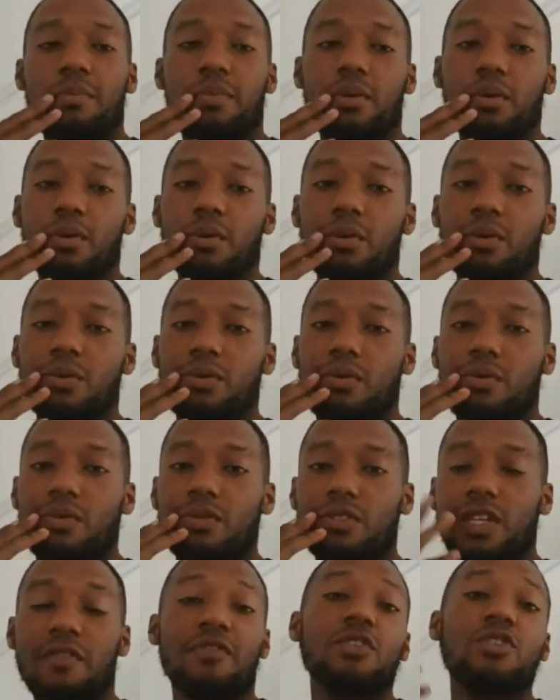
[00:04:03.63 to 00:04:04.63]
people,
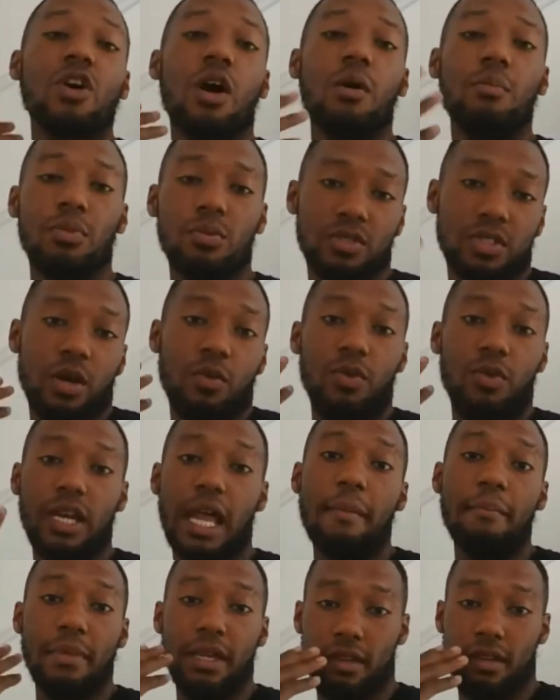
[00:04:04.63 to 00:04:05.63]
say for example, someone
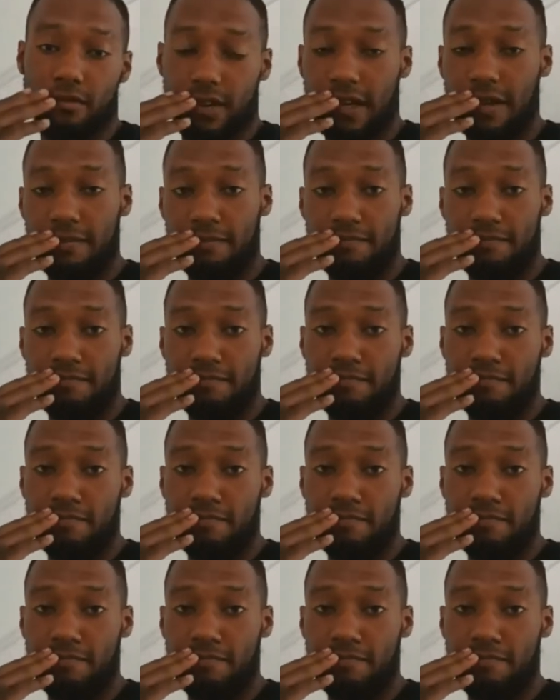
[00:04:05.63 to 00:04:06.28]
like me, right?